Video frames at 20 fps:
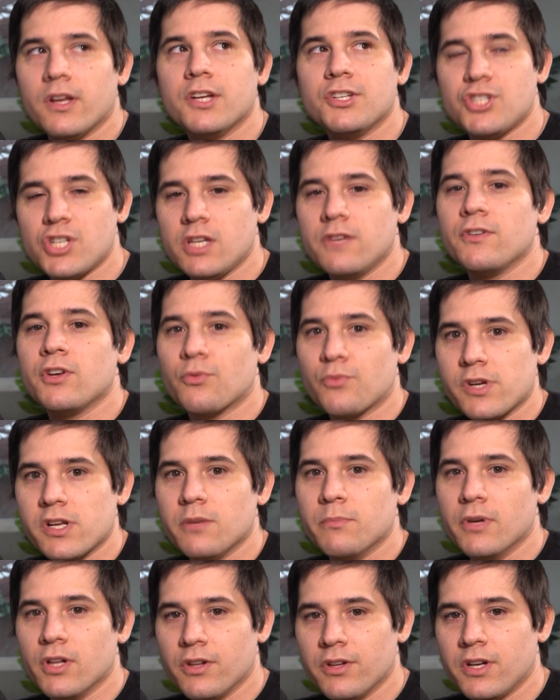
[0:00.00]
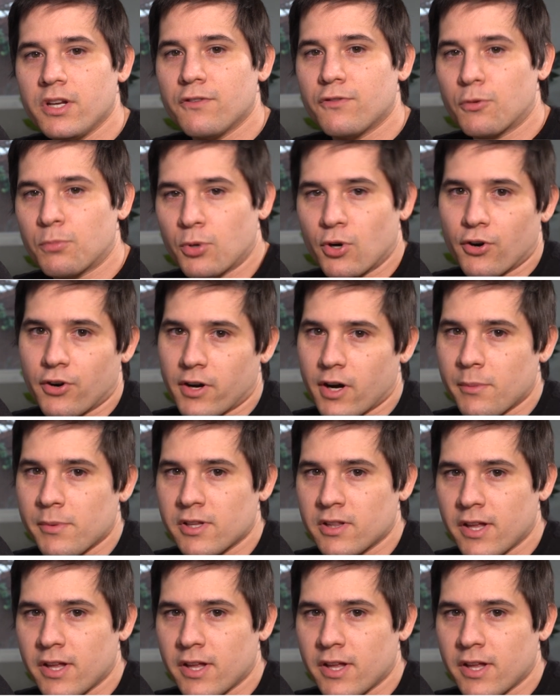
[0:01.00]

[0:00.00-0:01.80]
achieving readability for programming